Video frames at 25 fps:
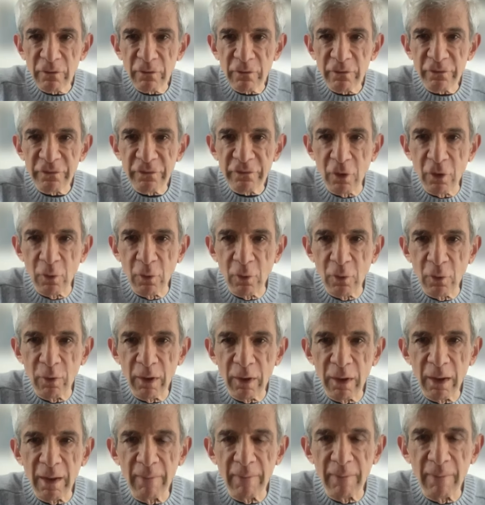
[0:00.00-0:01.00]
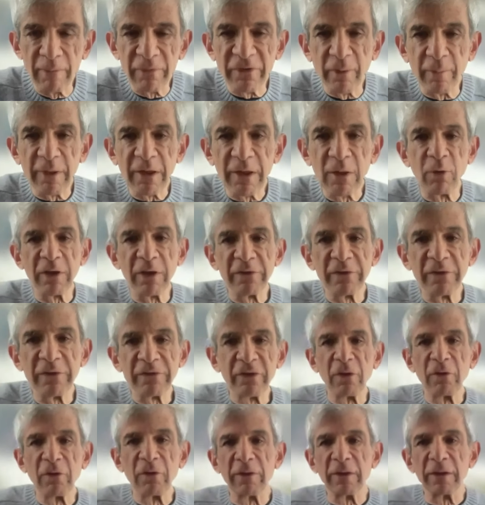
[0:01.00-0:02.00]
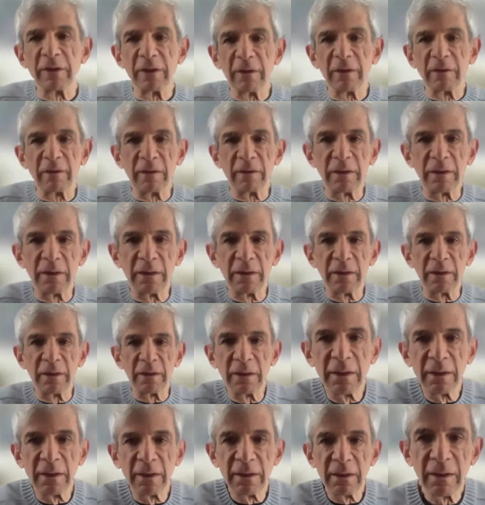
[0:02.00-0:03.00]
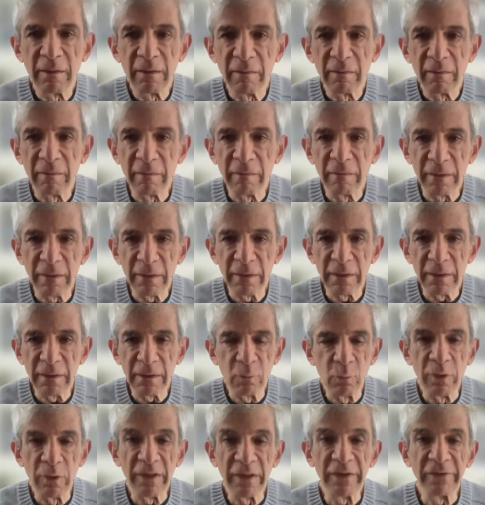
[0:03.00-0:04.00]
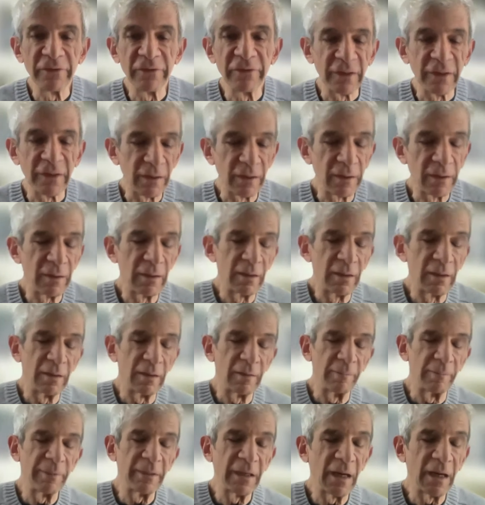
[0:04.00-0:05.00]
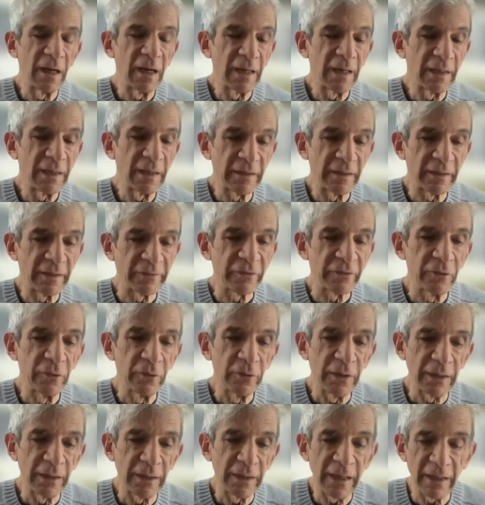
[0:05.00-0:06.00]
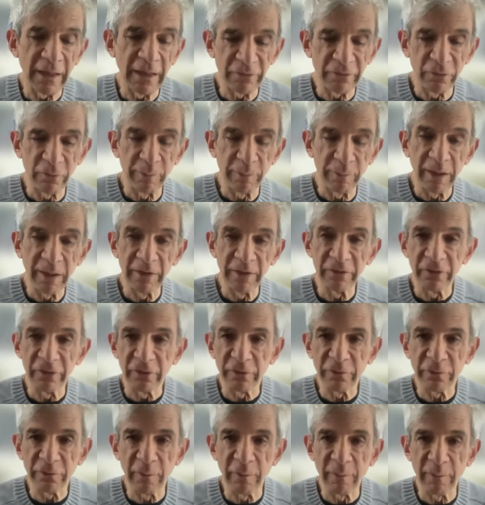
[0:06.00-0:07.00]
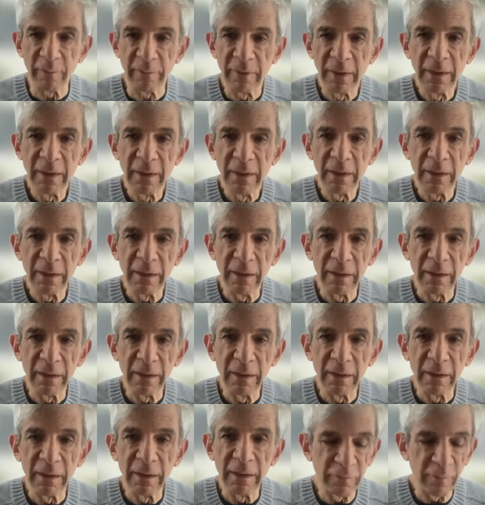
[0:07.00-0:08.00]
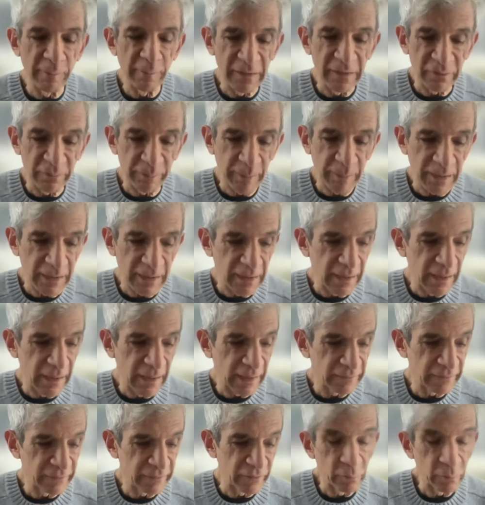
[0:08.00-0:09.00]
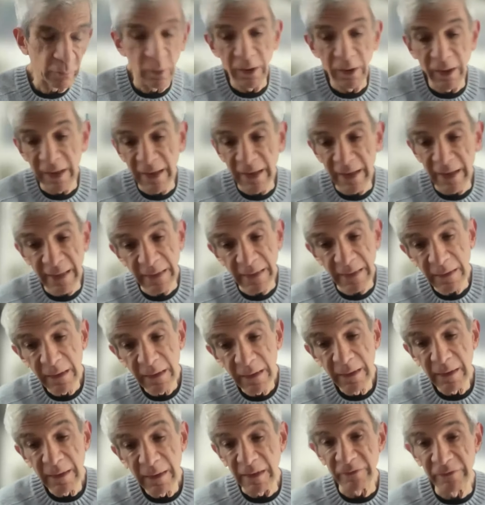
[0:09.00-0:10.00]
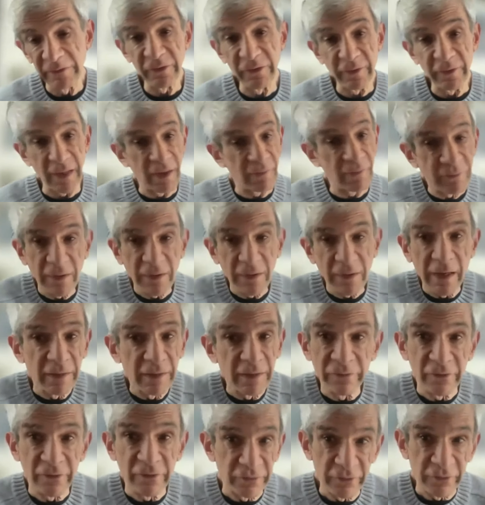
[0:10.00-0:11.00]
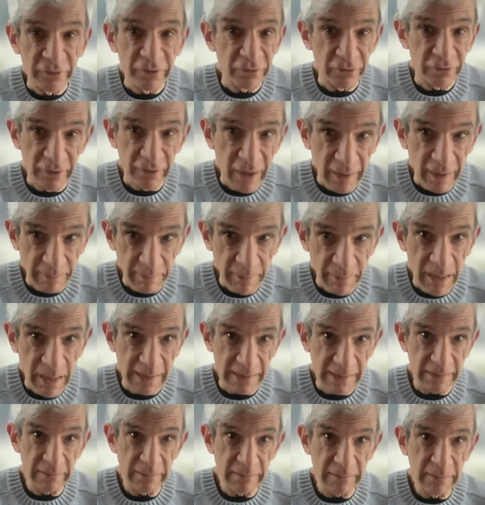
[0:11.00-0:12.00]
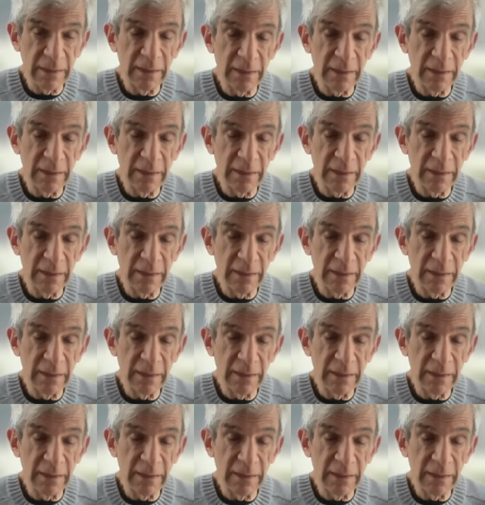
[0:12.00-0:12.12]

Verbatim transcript: so um, somebody wants to know the the the reasoning uh, behind excluding cancer patients from uh, from the expanded access? Well, a it's the FDA's decision, not mine,